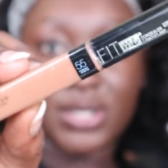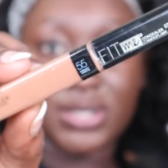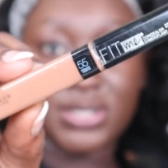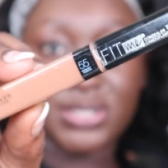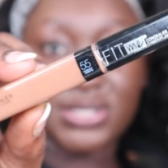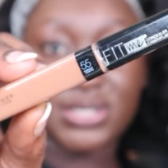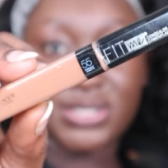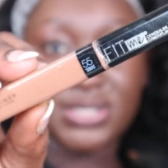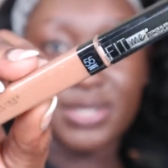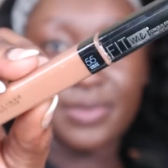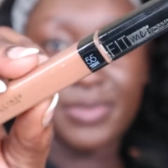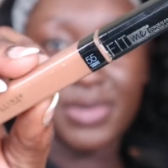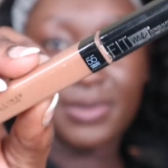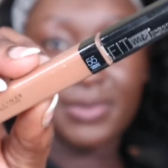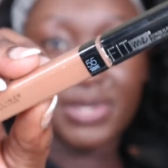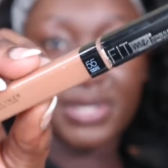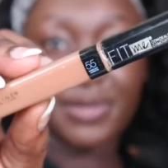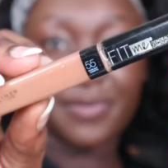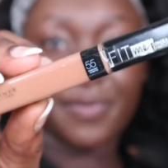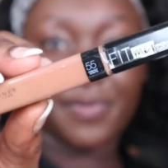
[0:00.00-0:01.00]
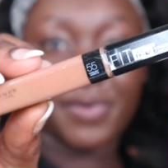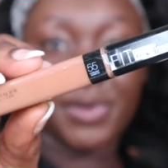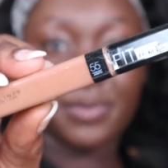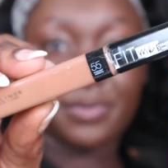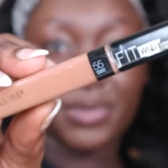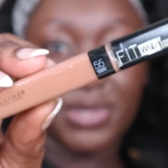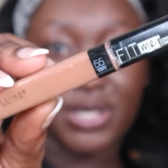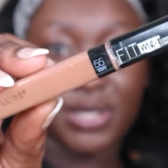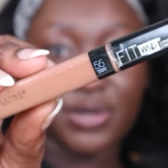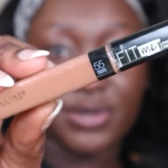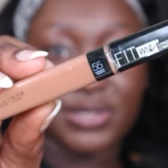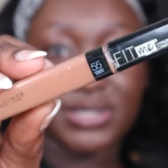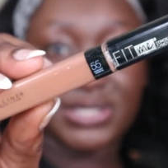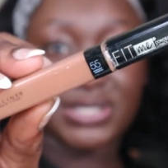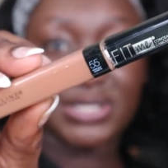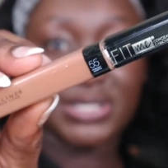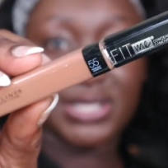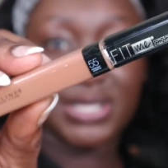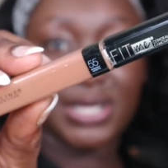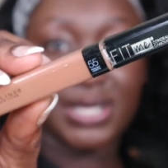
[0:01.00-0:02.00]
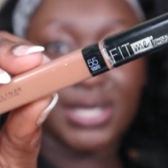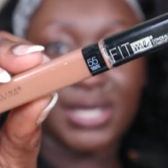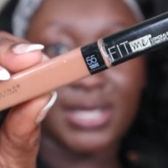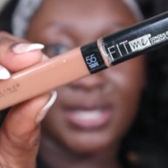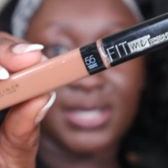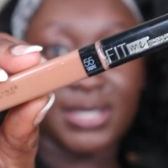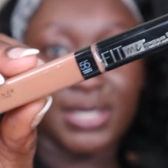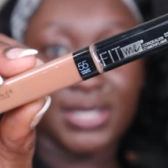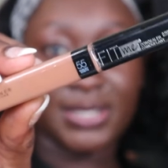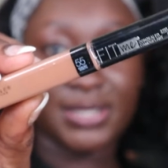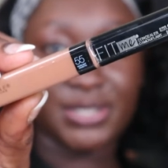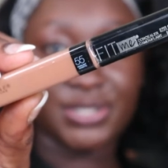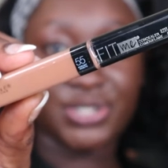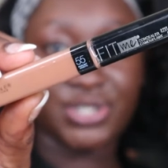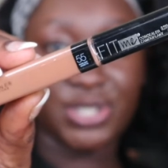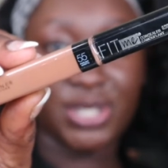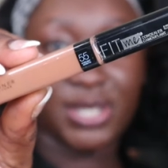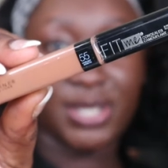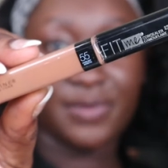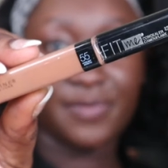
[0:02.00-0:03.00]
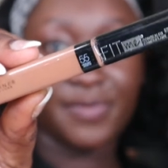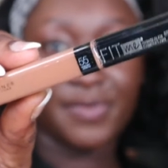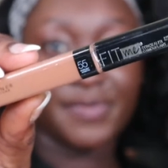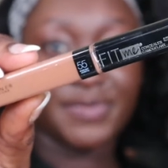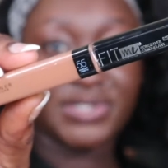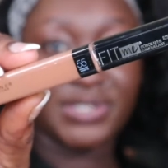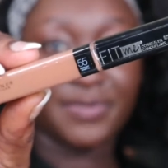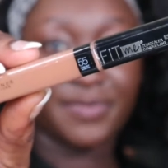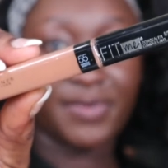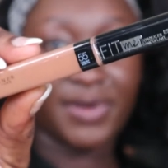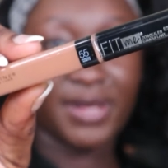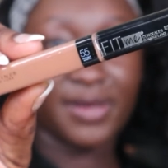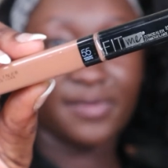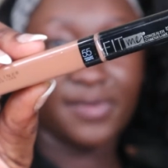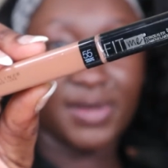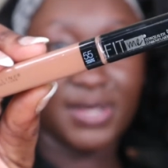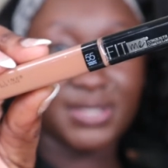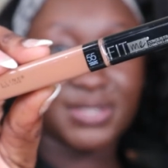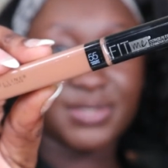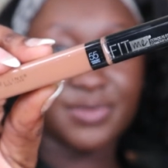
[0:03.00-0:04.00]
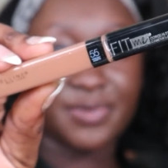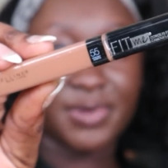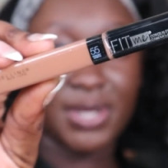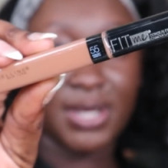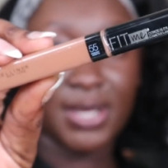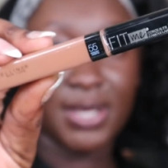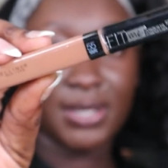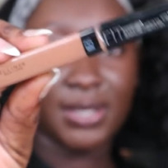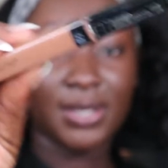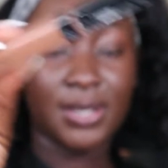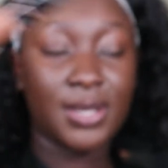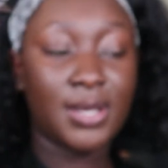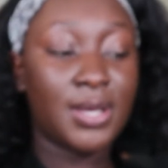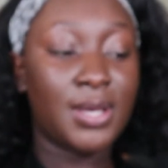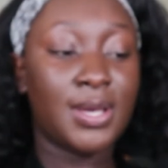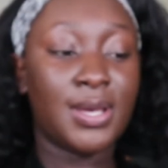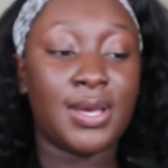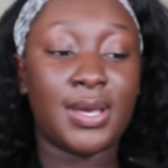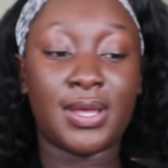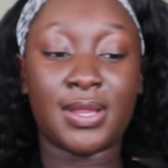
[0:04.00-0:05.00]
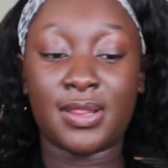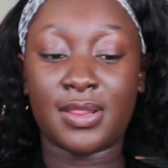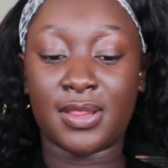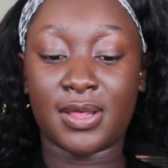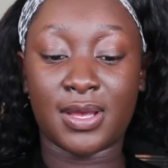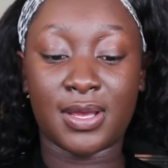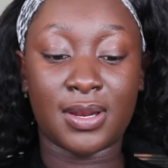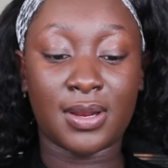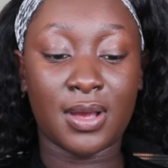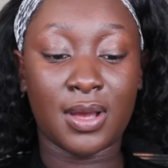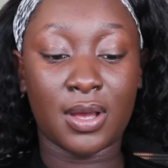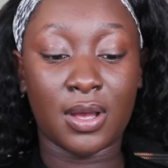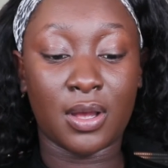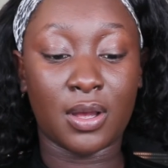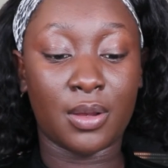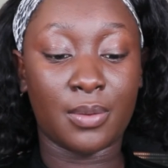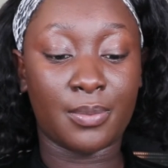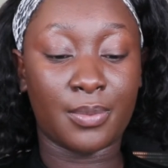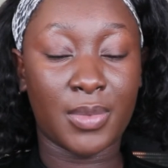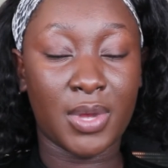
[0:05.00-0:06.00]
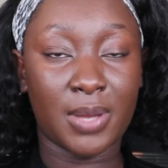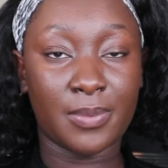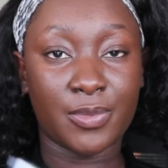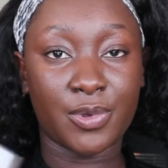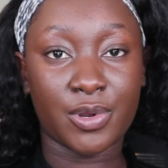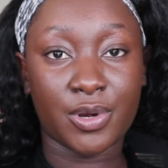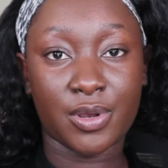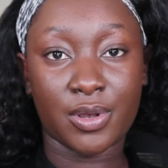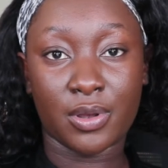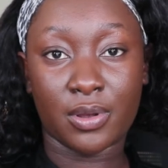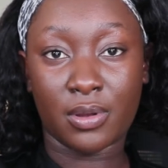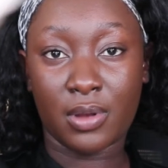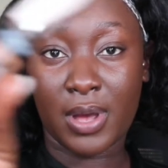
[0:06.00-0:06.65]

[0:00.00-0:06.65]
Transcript: This is the Maybelline Fit Me Concealer in the shade fifty-five Hazelnut. And then um, I'm gonna